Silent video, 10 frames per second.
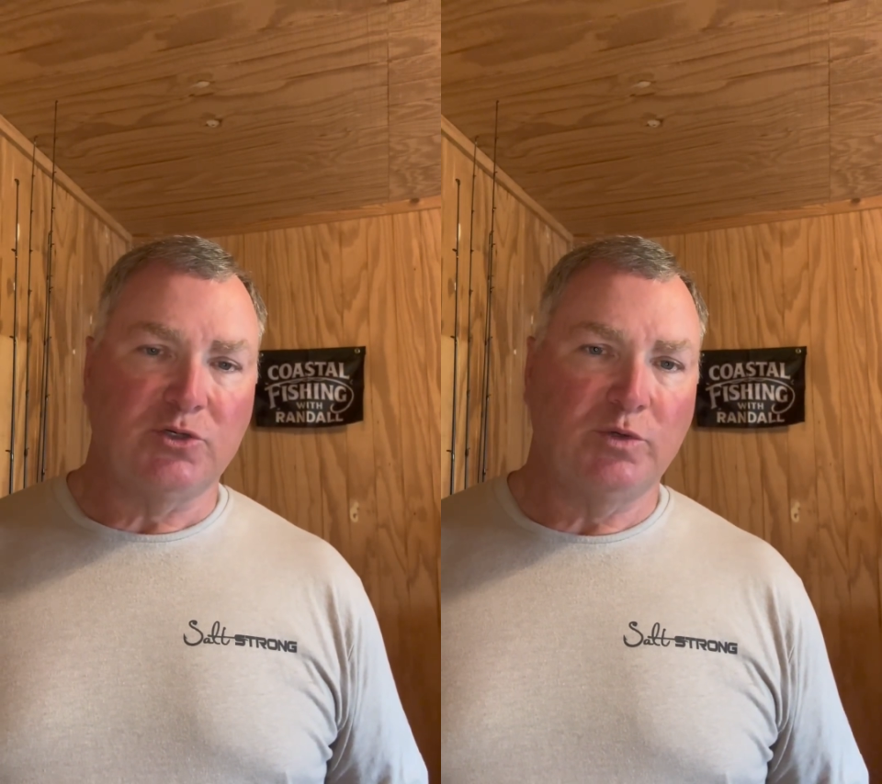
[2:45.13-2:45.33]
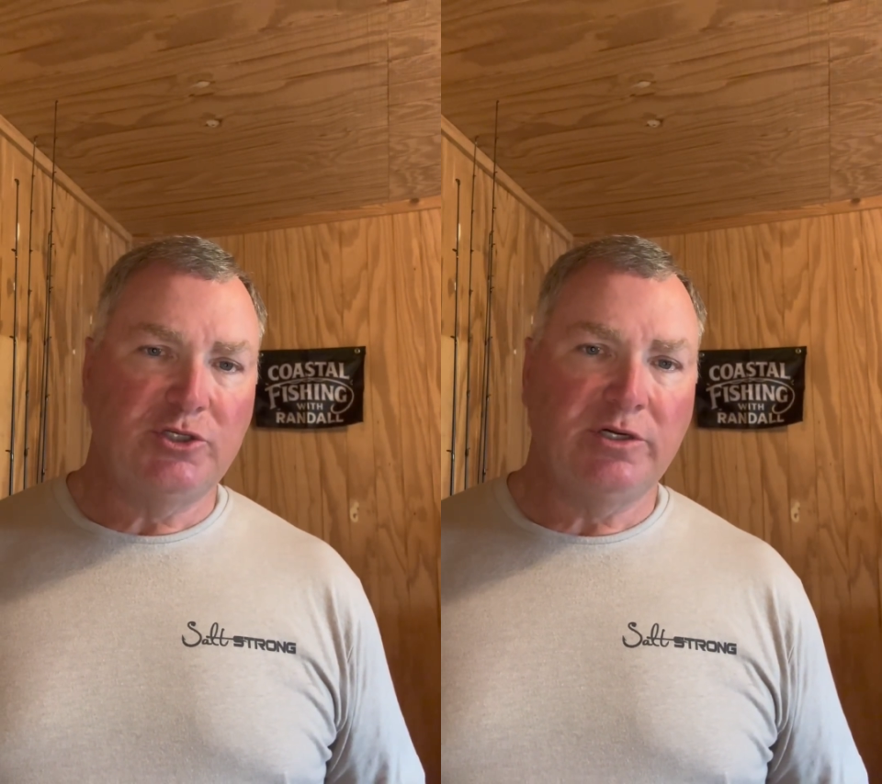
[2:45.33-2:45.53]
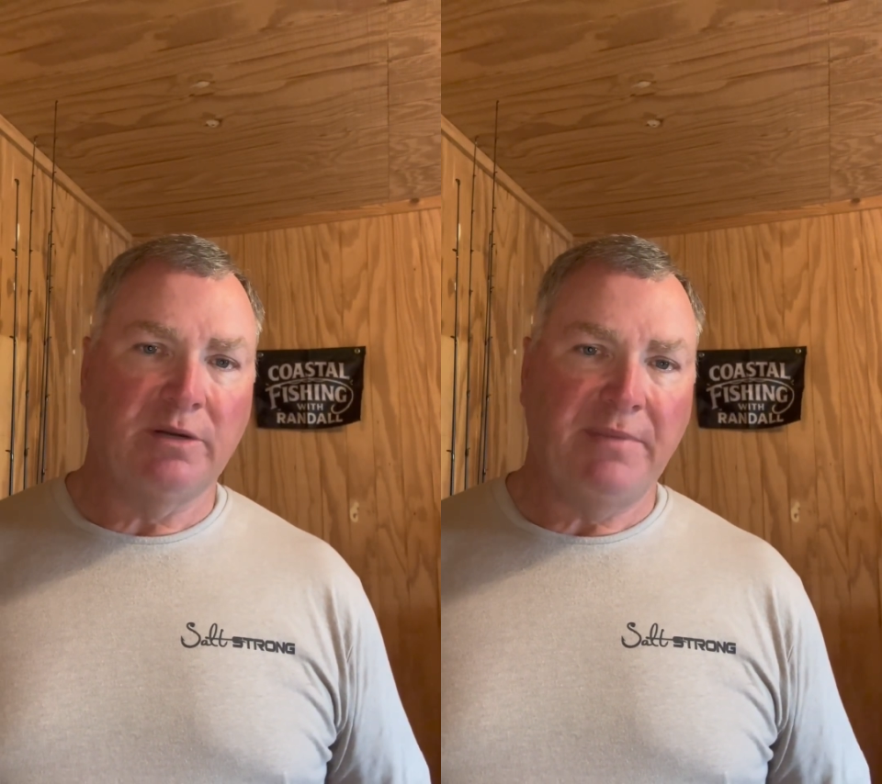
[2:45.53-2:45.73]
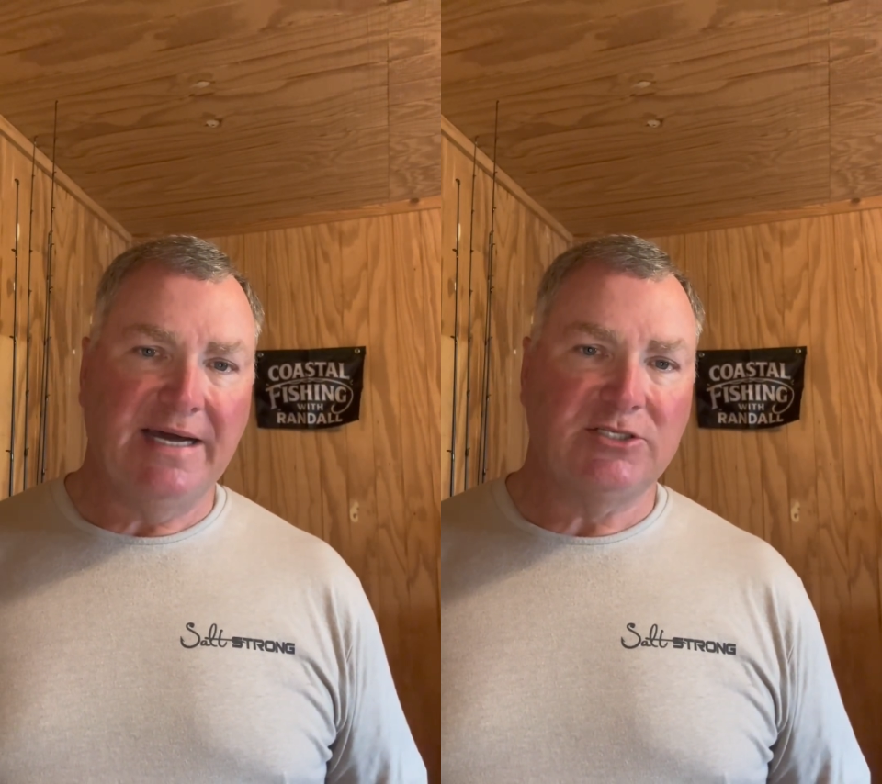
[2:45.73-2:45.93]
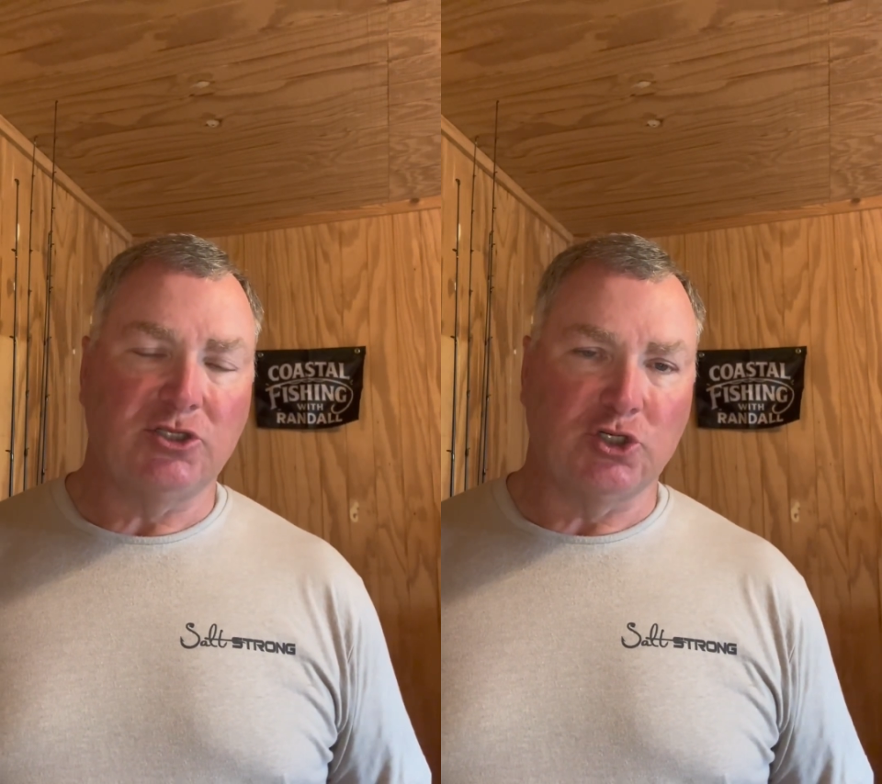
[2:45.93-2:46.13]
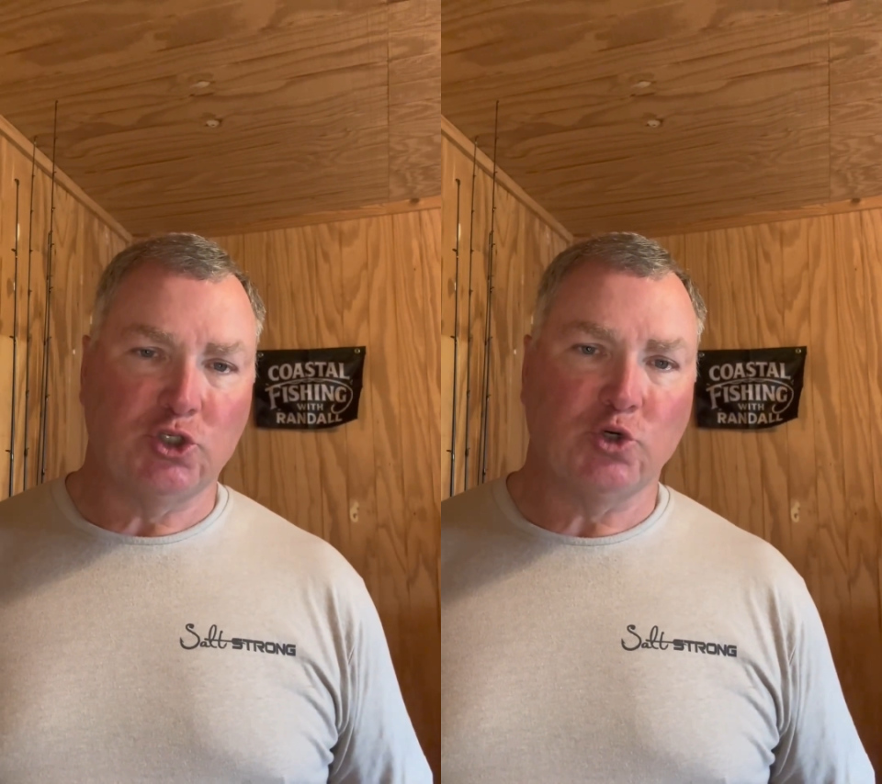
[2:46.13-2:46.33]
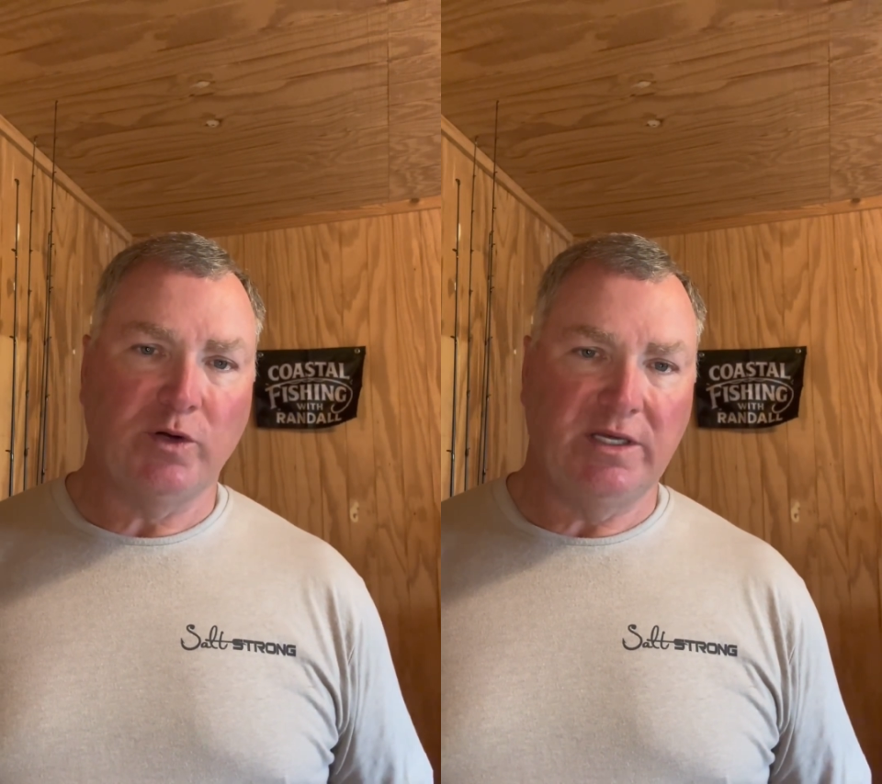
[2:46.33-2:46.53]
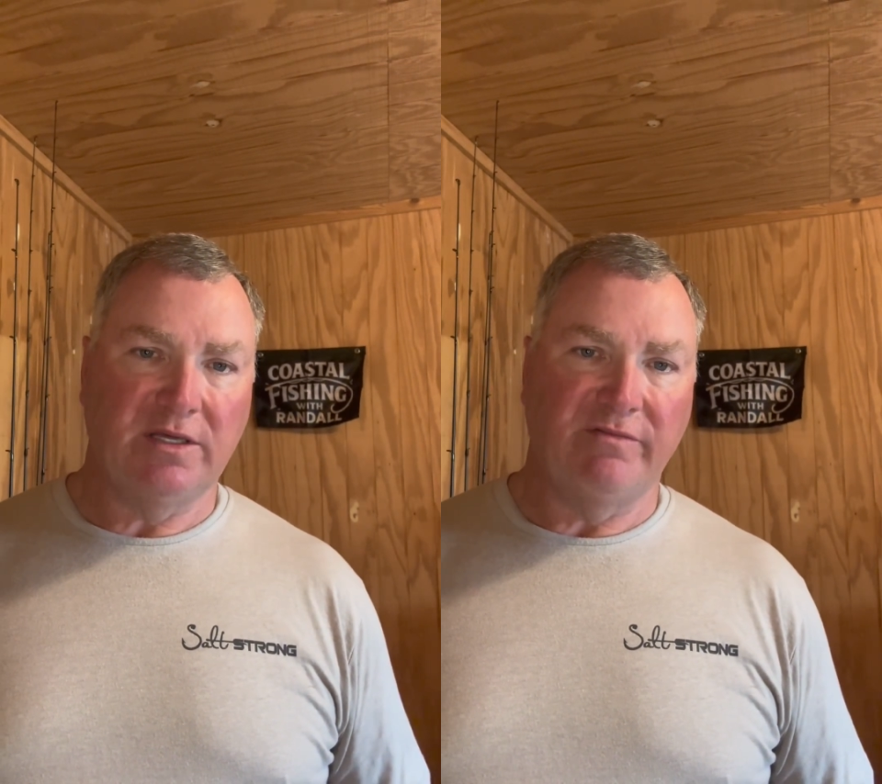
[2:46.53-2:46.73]
which you can imagine the
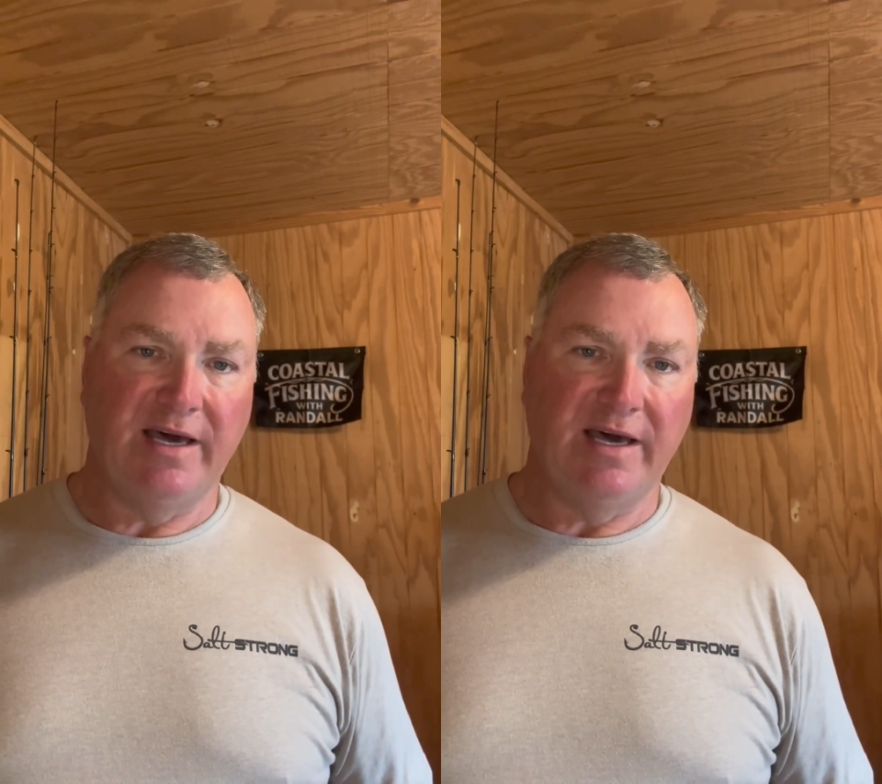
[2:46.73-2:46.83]
strength of